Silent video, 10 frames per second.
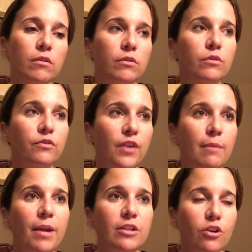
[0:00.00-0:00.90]
little
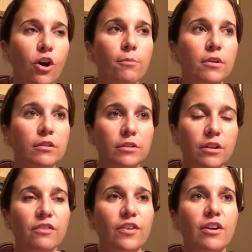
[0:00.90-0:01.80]
fan page karma good
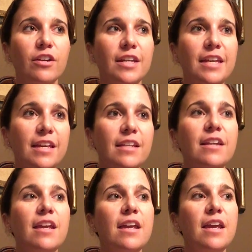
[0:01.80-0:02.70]
luck fairy again
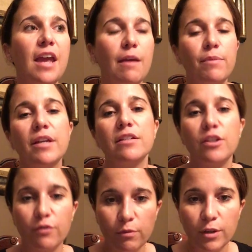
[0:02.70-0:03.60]
and pick a
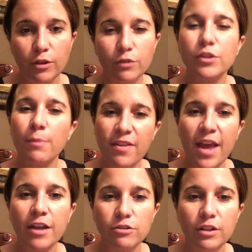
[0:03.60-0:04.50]
different winner, somebody
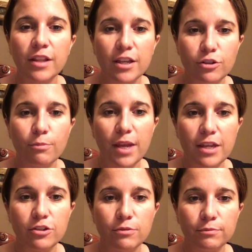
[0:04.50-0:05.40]
that actually likes your
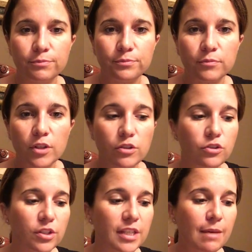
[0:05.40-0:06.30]
page. So
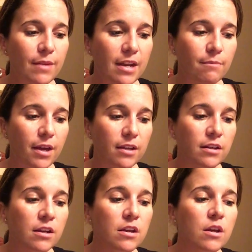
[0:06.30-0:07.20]
just keep that in mind.
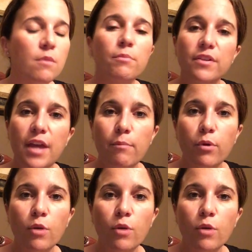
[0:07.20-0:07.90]
But that